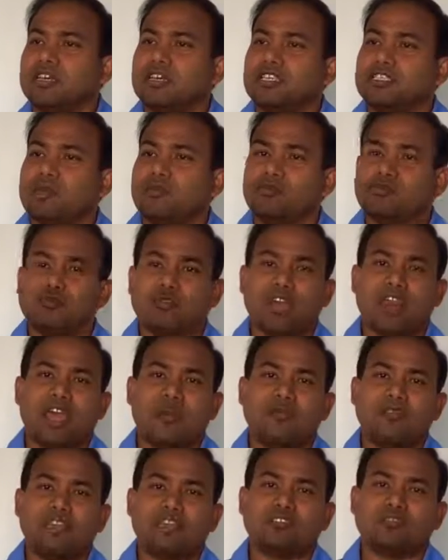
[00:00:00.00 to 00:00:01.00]
Suppose you are
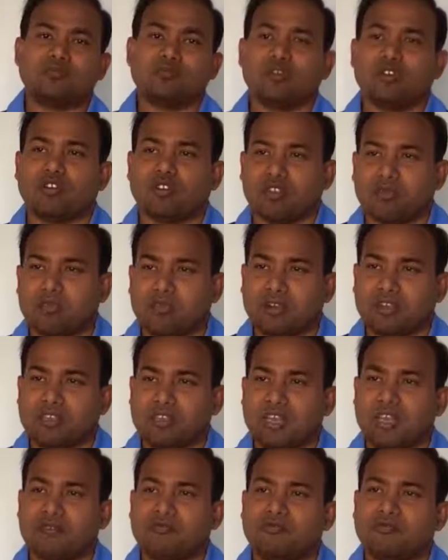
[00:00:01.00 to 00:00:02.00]
having a small company
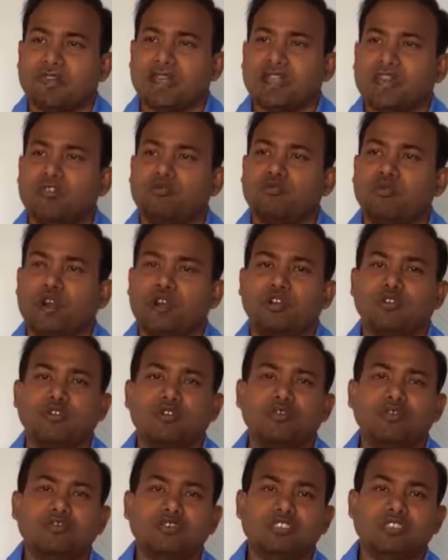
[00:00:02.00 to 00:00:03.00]
and you want to
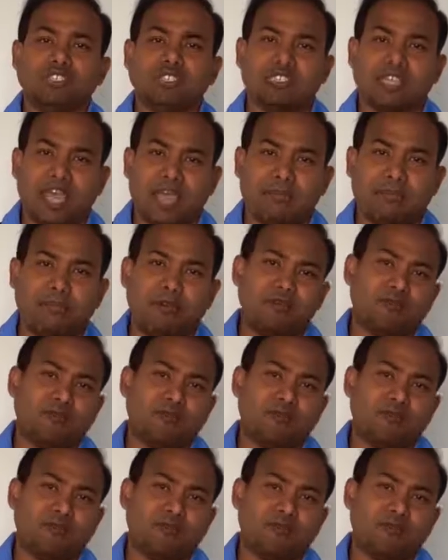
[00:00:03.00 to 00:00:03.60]
use SAP